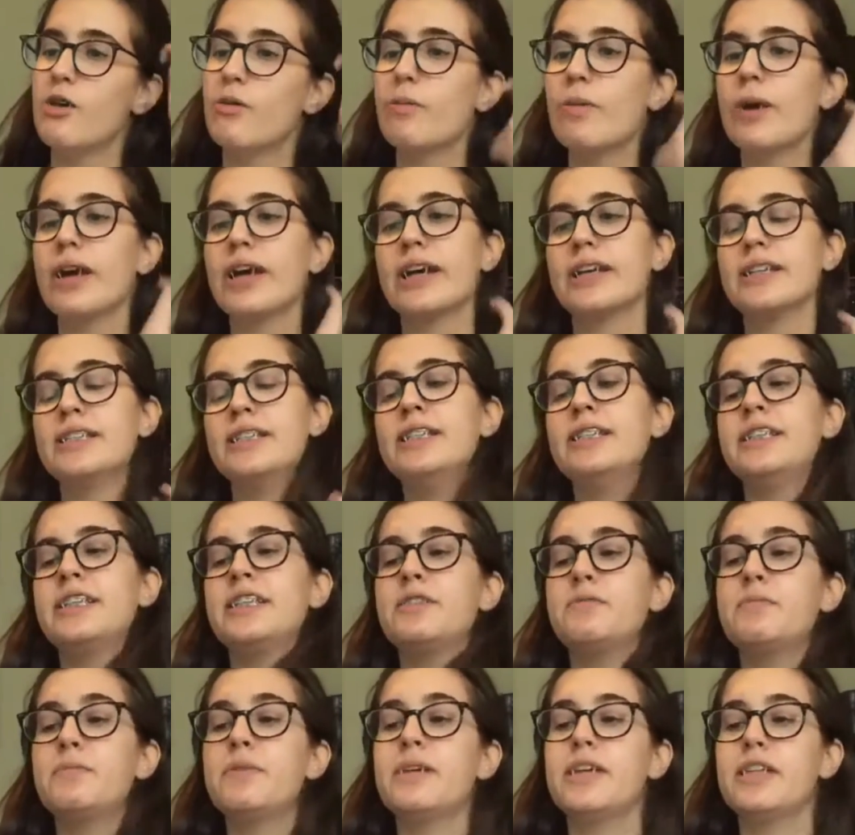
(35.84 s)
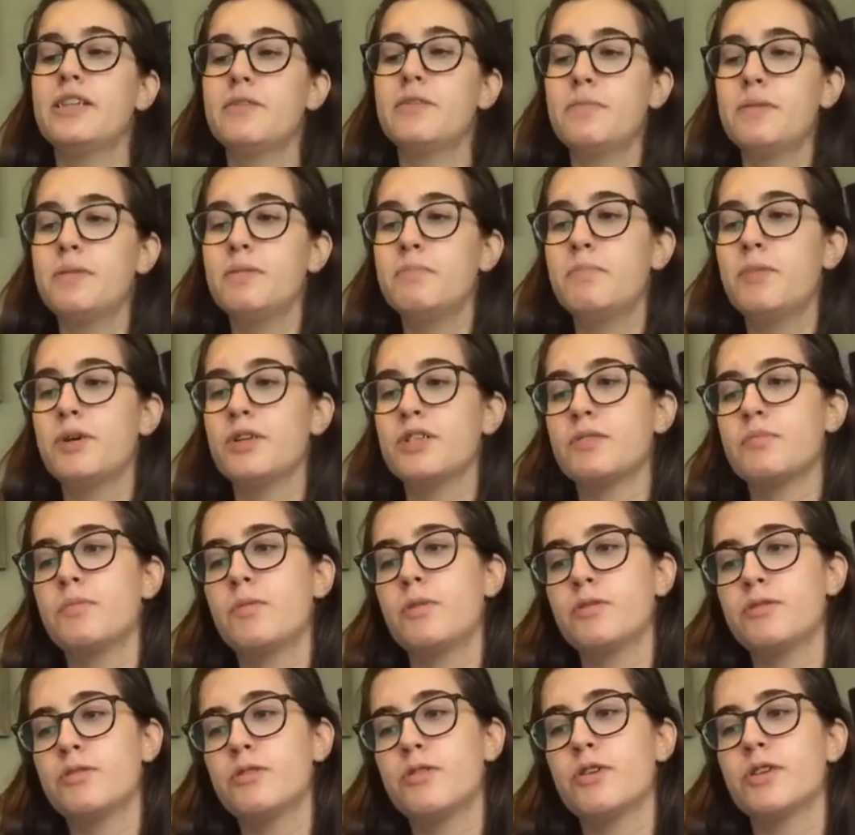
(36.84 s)
Why hasn't it been
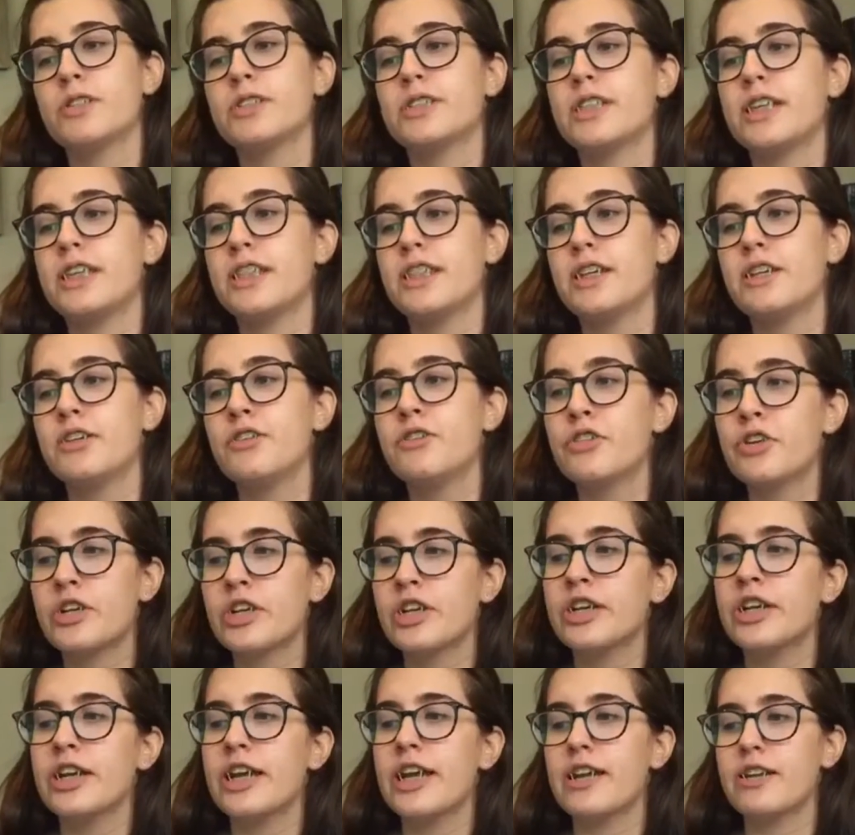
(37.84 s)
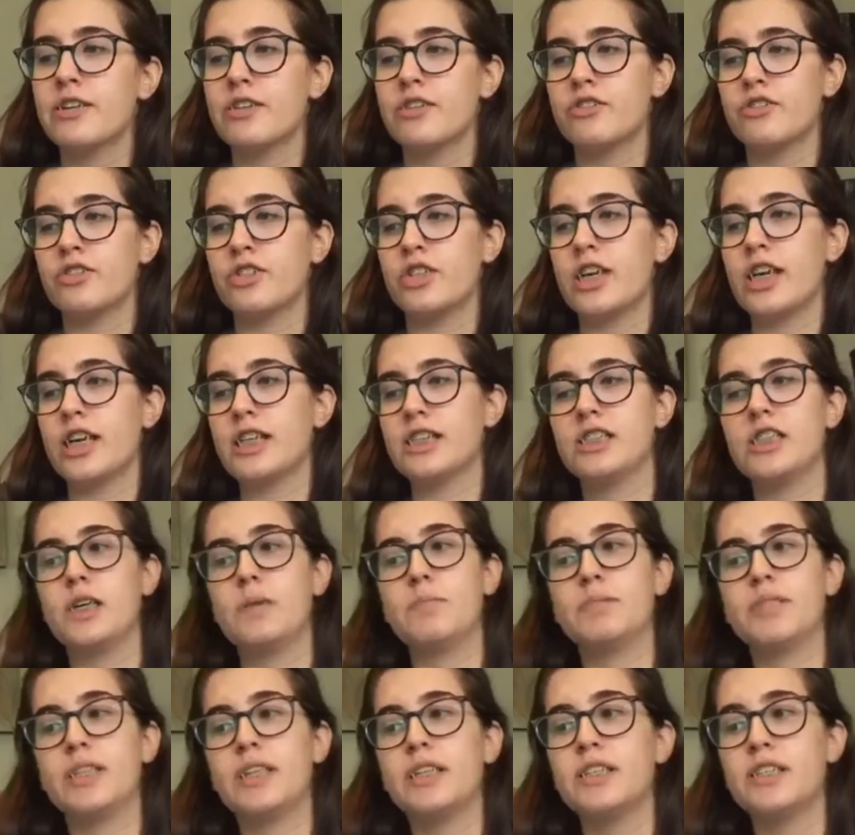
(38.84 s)
possible to contain the nuclear energy and
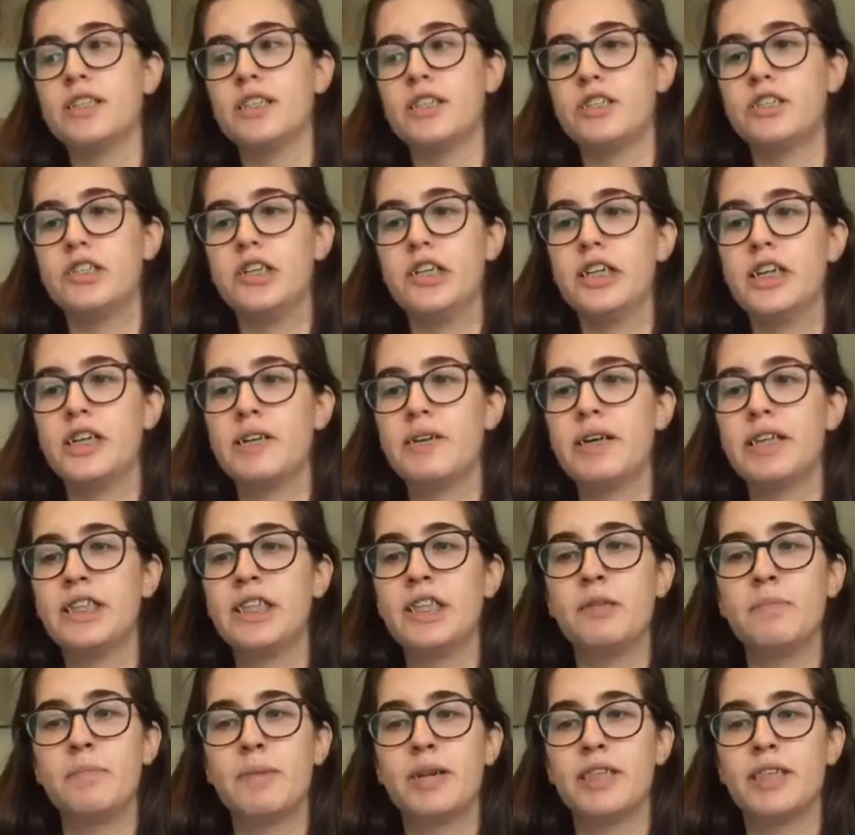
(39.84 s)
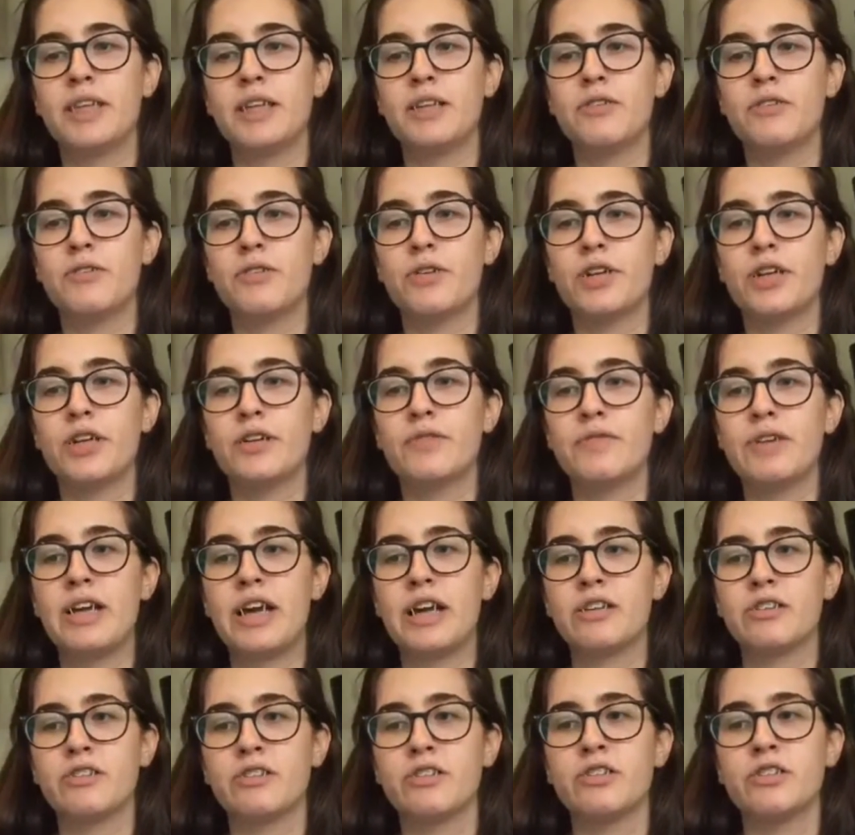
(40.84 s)
substance generated by the nuclear
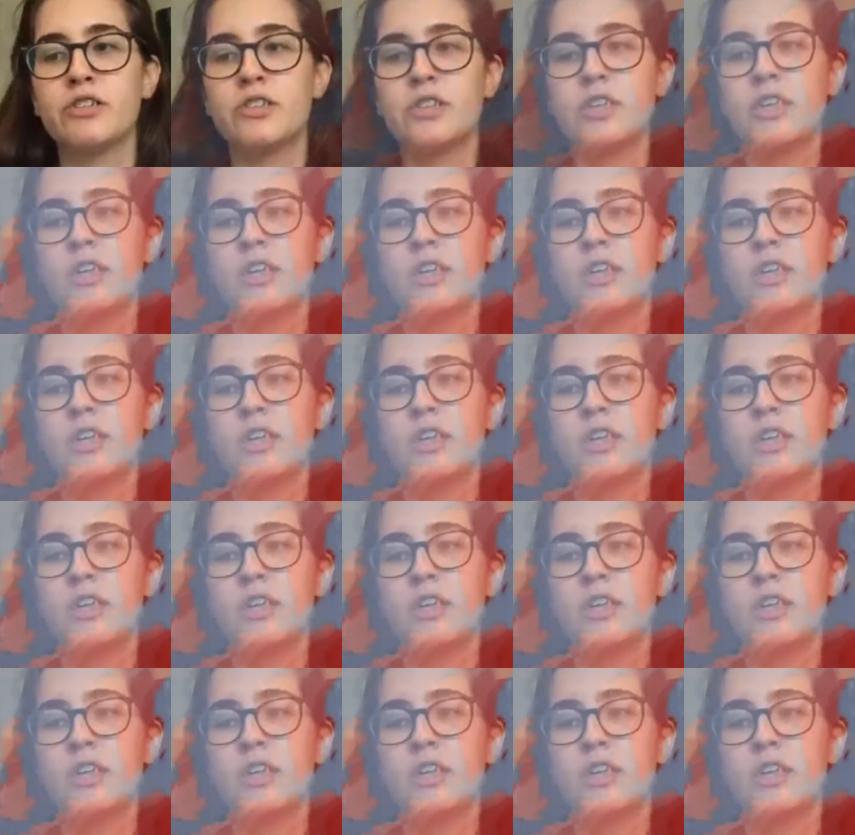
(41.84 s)
reactor's